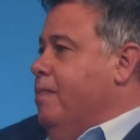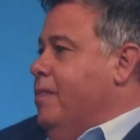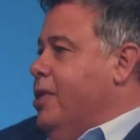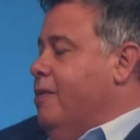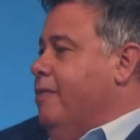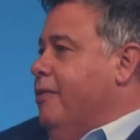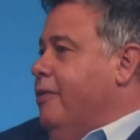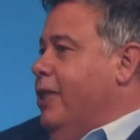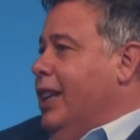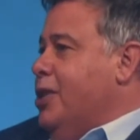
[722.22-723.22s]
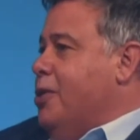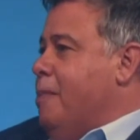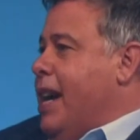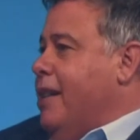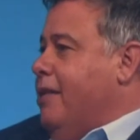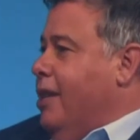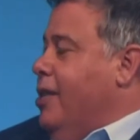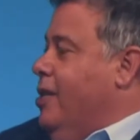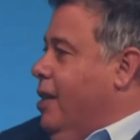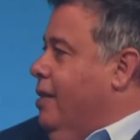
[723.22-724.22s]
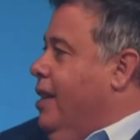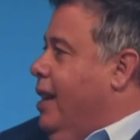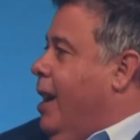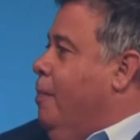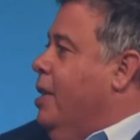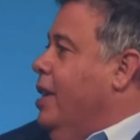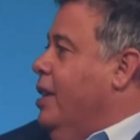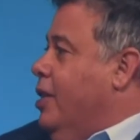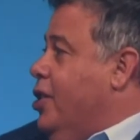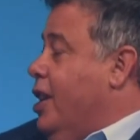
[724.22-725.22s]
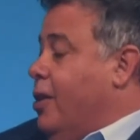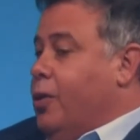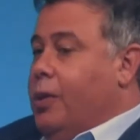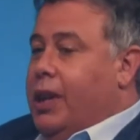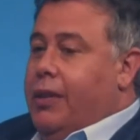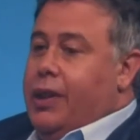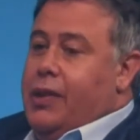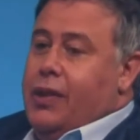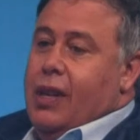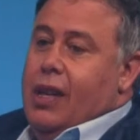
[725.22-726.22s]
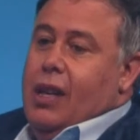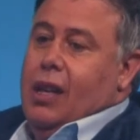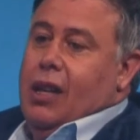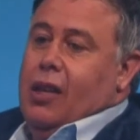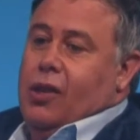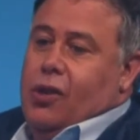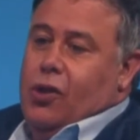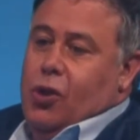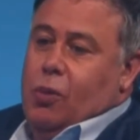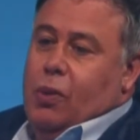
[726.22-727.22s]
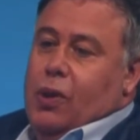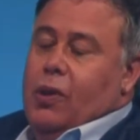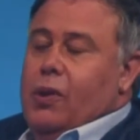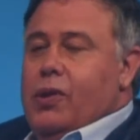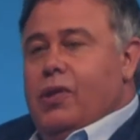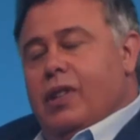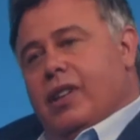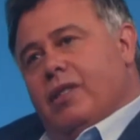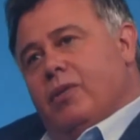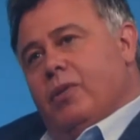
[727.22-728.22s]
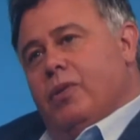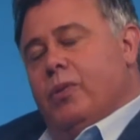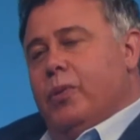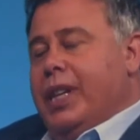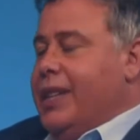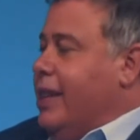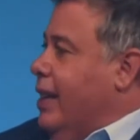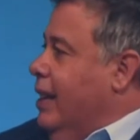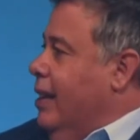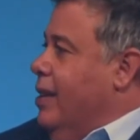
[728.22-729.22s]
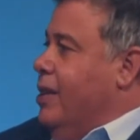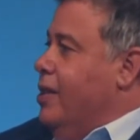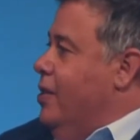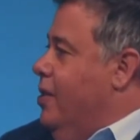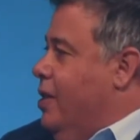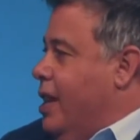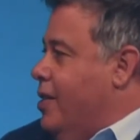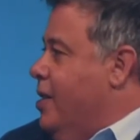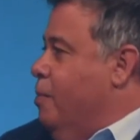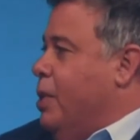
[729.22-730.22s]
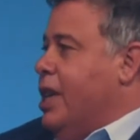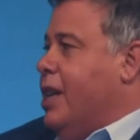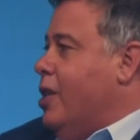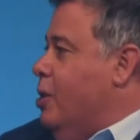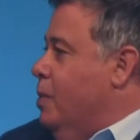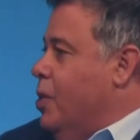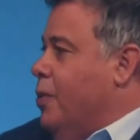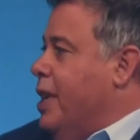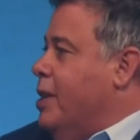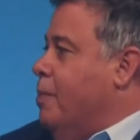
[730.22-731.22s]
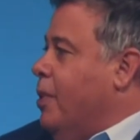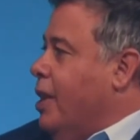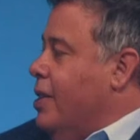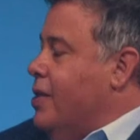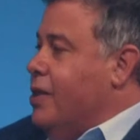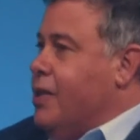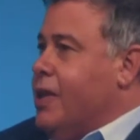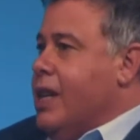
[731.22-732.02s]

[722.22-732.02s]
some fairly dramatic things that I think are happening in the channel, whether it's consumers, retailers, SMB customers, or enterprises.